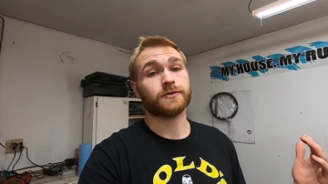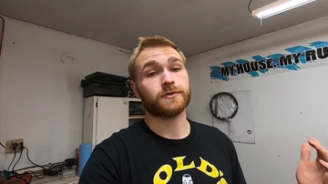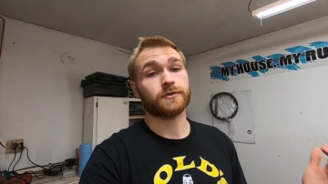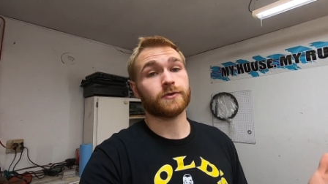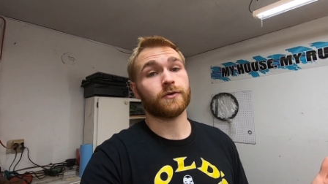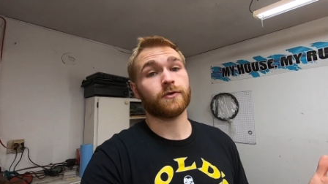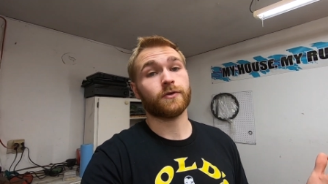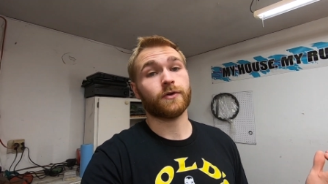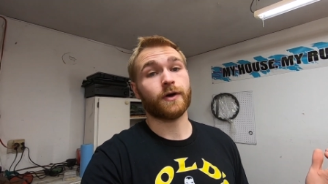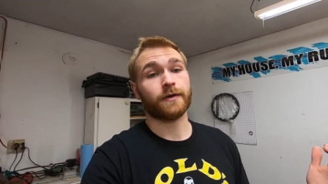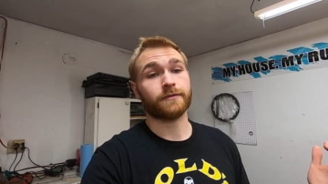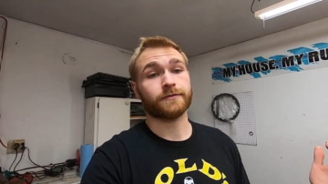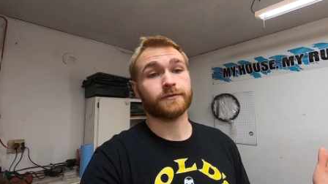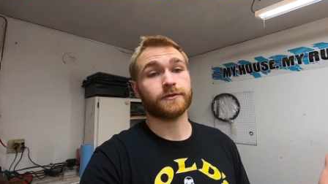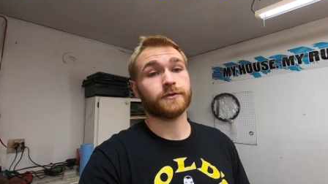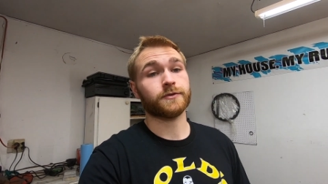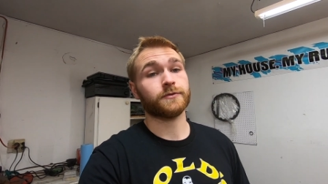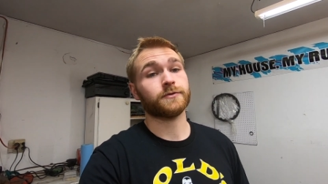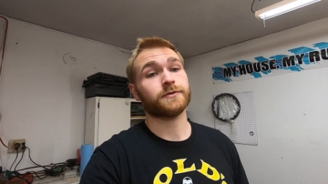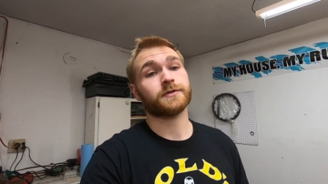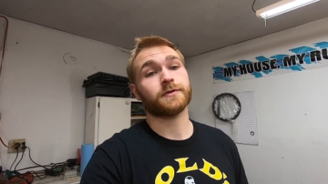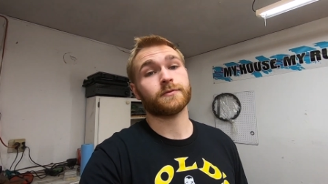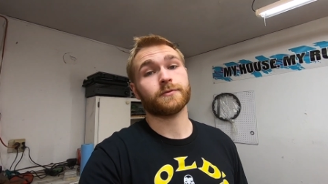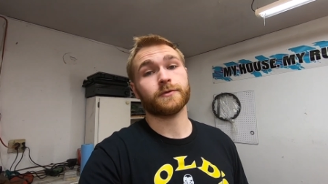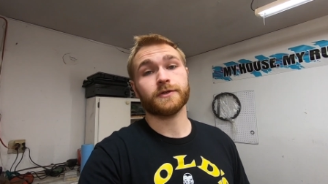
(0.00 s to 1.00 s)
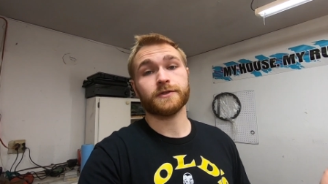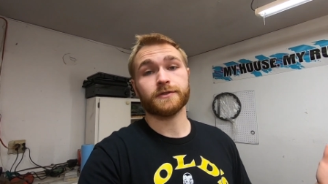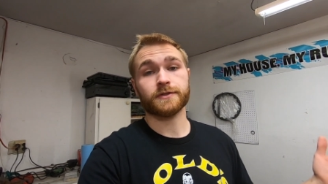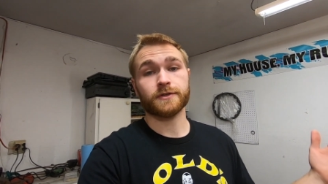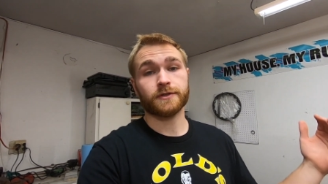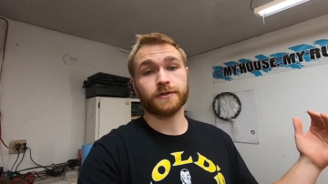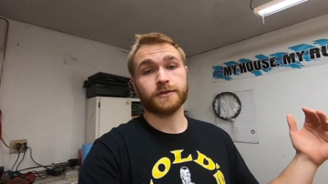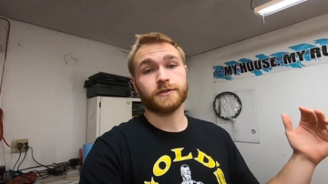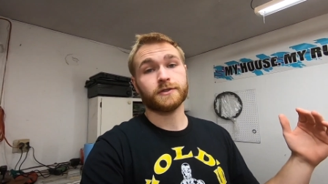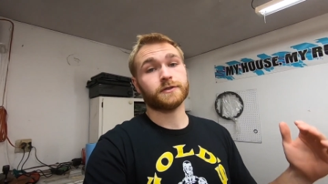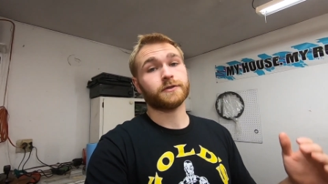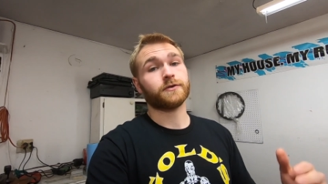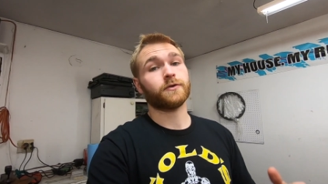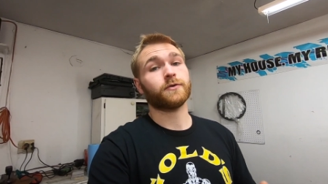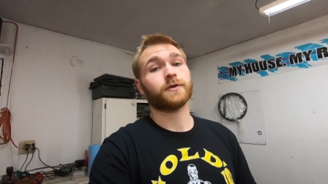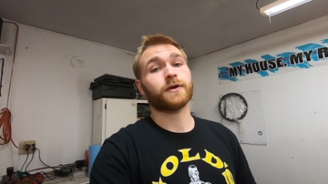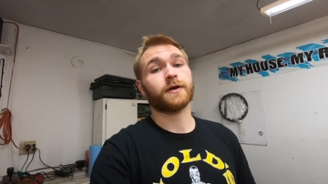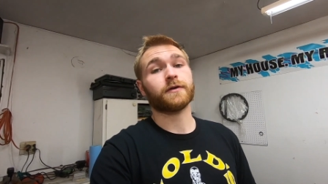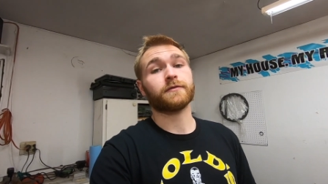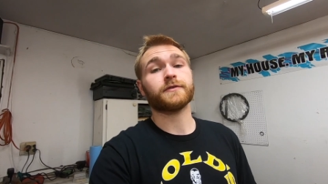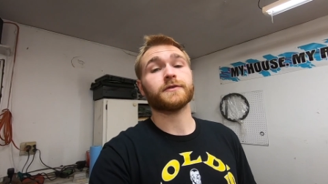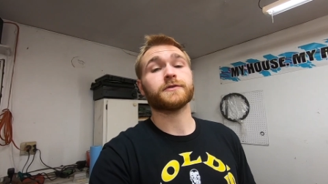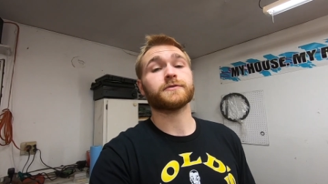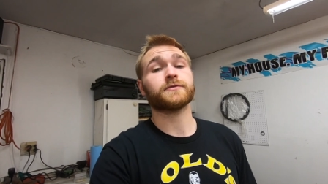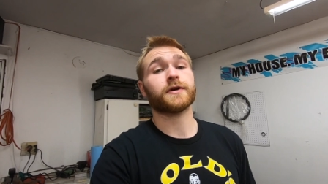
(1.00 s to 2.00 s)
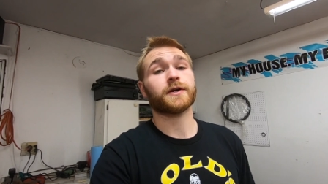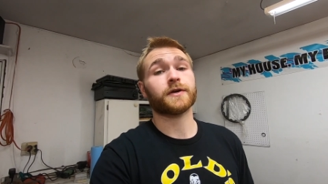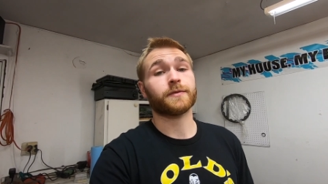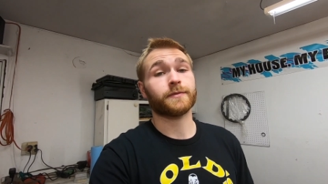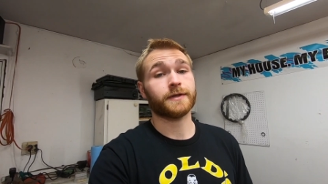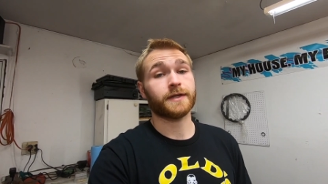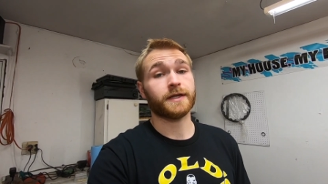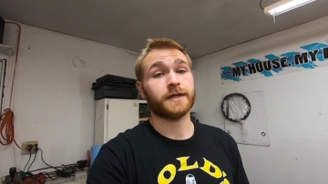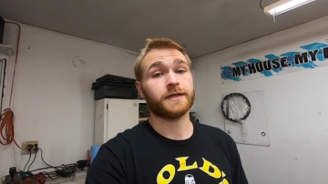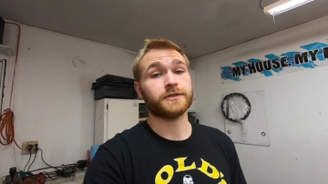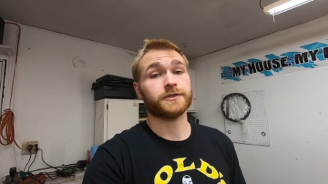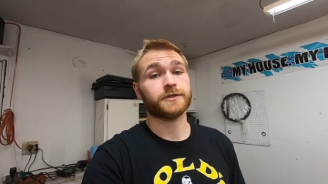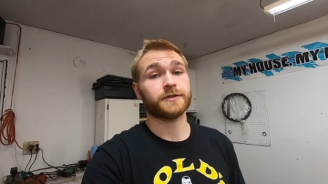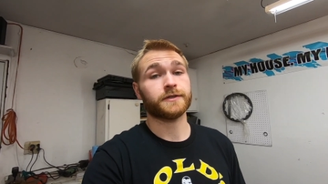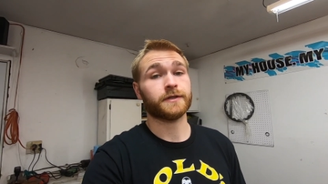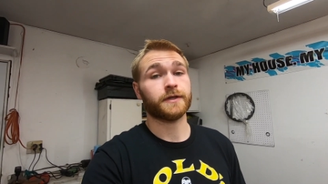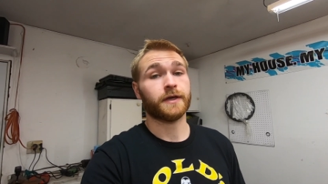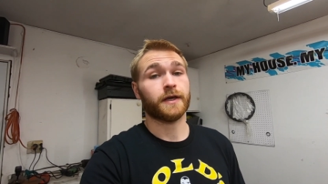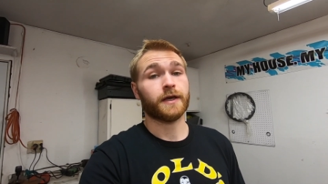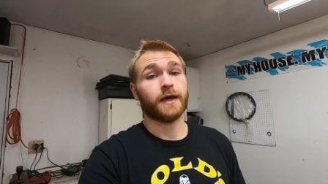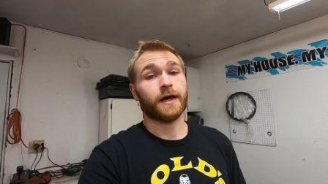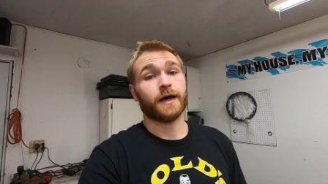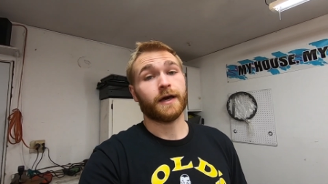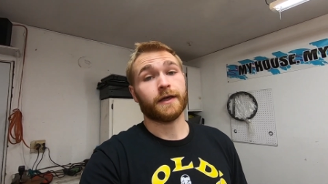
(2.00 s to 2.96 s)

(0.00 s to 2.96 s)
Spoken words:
So after doing some research and going off his recommendation,